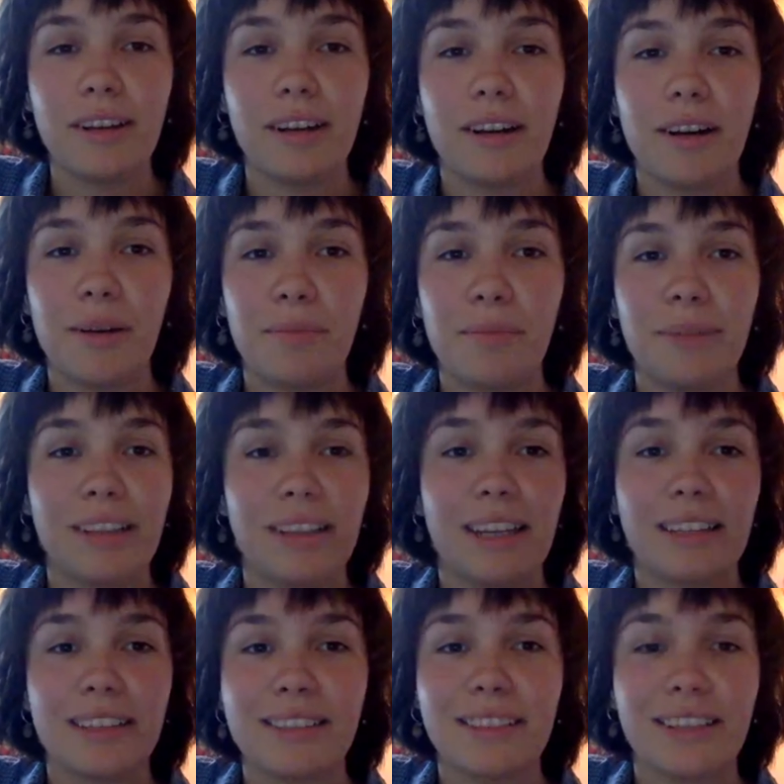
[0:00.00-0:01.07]
and
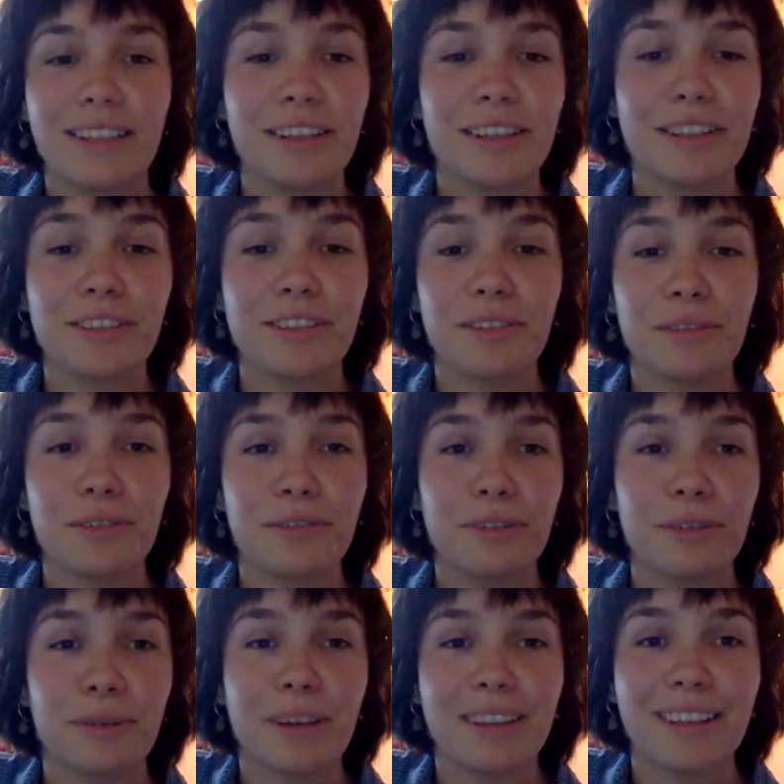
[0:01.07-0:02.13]
that's their excuse
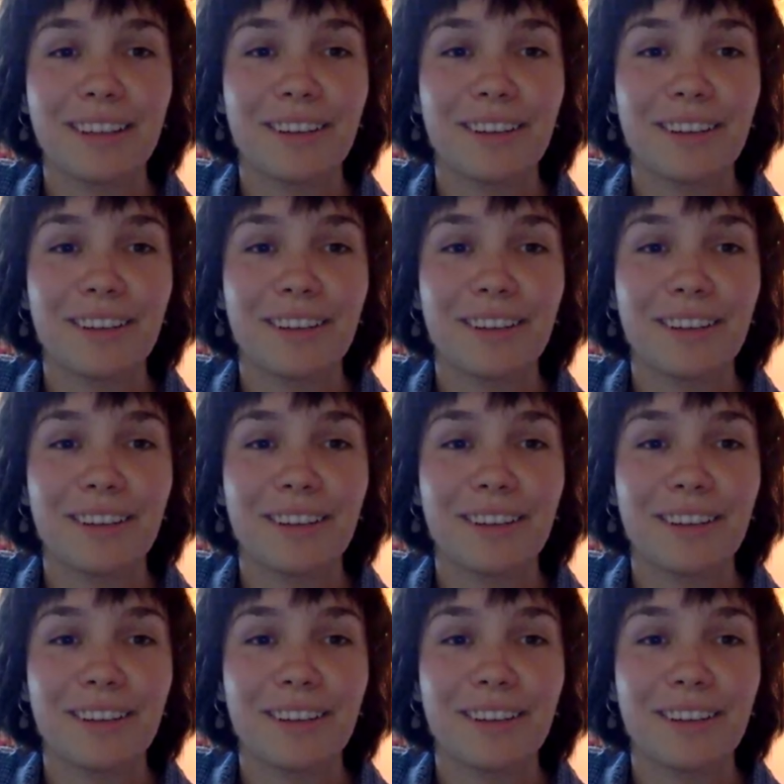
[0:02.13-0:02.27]
for why they